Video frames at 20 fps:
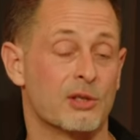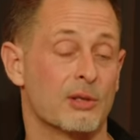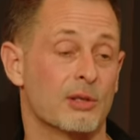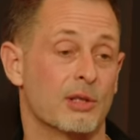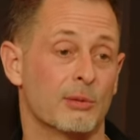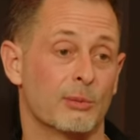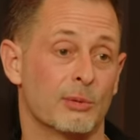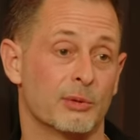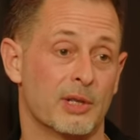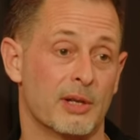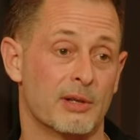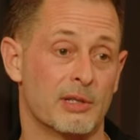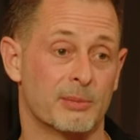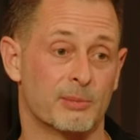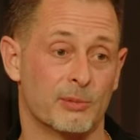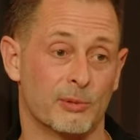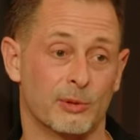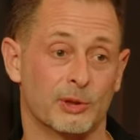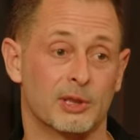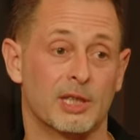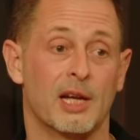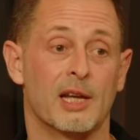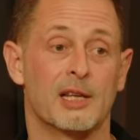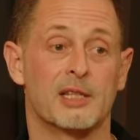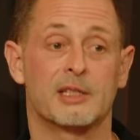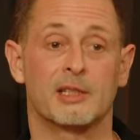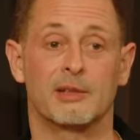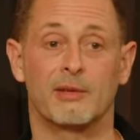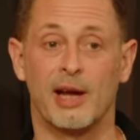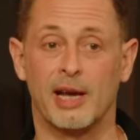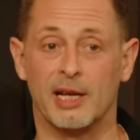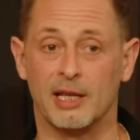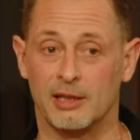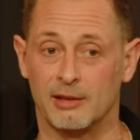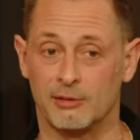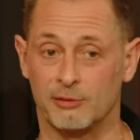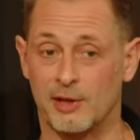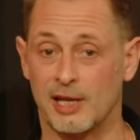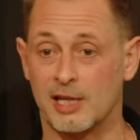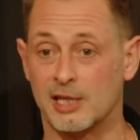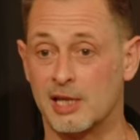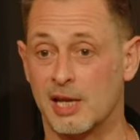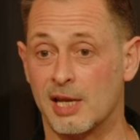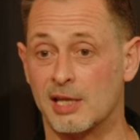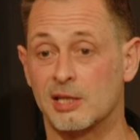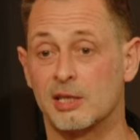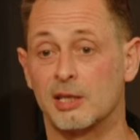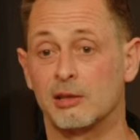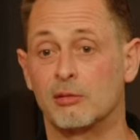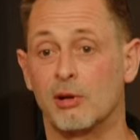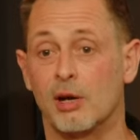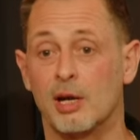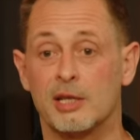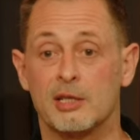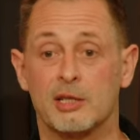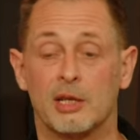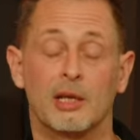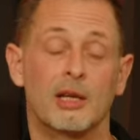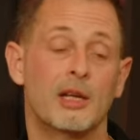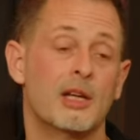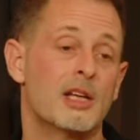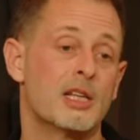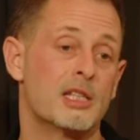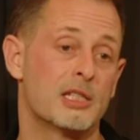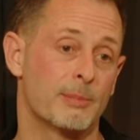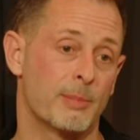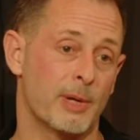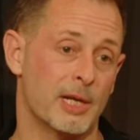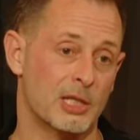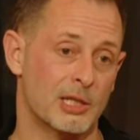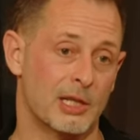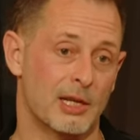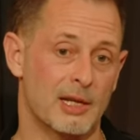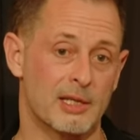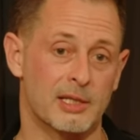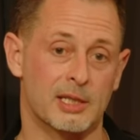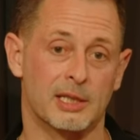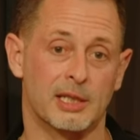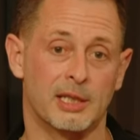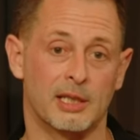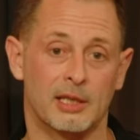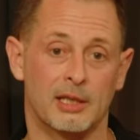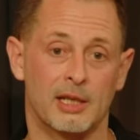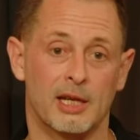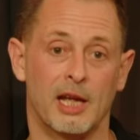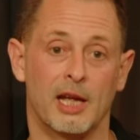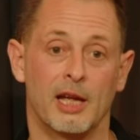who you will know as a broadcaster and a fantastic writer specialising in